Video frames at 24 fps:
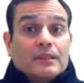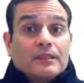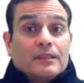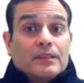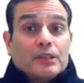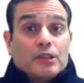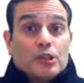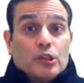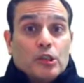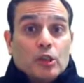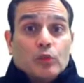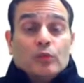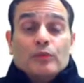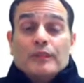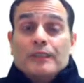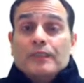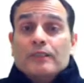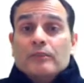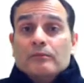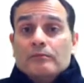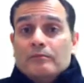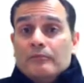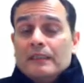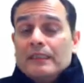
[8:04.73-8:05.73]
There is no need
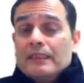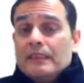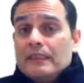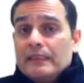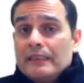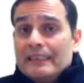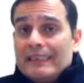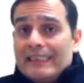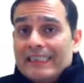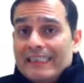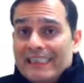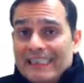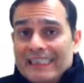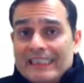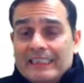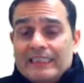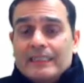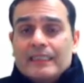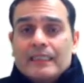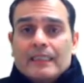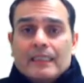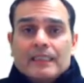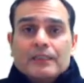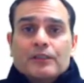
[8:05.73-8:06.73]
of making
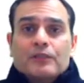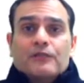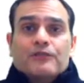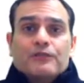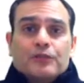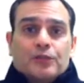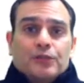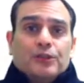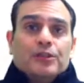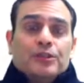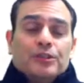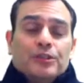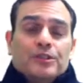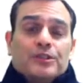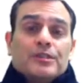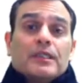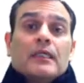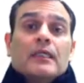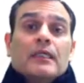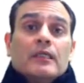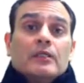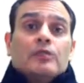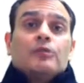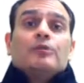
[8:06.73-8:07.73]
any kind of changes
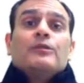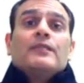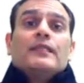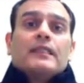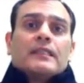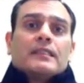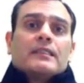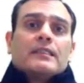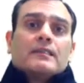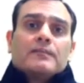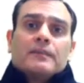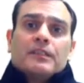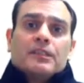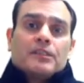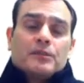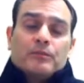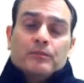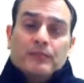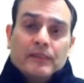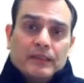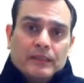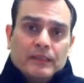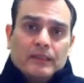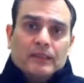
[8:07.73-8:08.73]
to the estimates
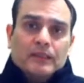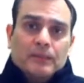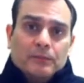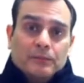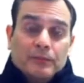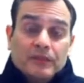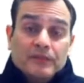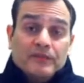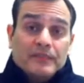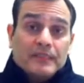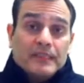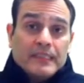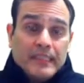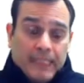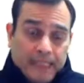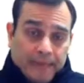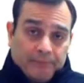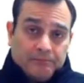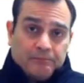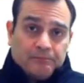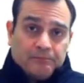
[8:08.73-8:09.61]
made in the previous gap.